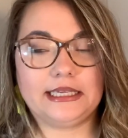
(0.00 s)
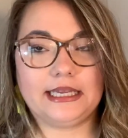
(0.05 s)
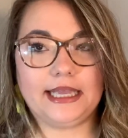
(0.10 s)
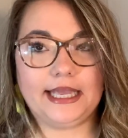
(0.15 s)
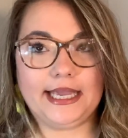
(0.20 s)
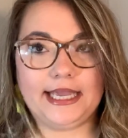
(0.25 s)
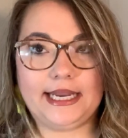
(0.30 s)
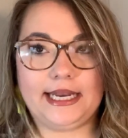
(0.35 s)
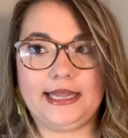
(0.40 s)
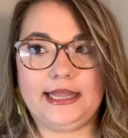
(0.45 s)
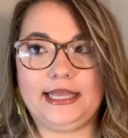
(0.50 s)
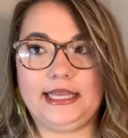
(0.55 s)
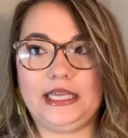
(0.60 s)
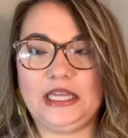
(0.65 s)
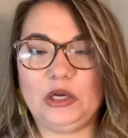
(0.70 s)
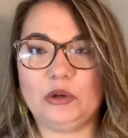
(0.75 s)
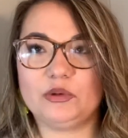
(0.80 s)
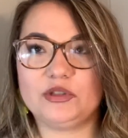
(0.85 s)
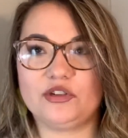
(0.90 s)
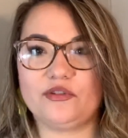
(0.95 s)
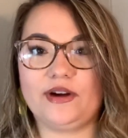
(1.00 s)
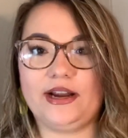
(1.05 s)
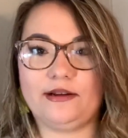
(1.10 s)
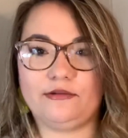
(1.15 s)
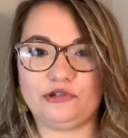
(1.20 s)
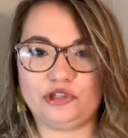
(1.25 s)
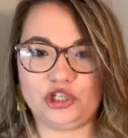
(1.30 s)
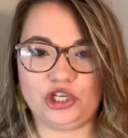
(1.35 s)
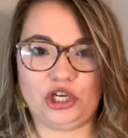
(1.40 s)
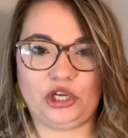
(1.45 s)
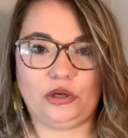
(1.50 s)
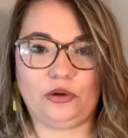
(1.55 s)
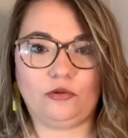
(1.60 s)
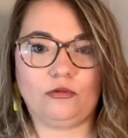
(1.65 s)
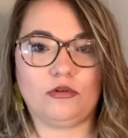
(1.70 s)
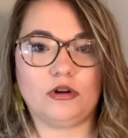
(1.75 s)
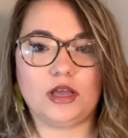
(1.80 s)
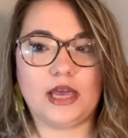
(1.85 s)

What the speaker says: and I think it was around June.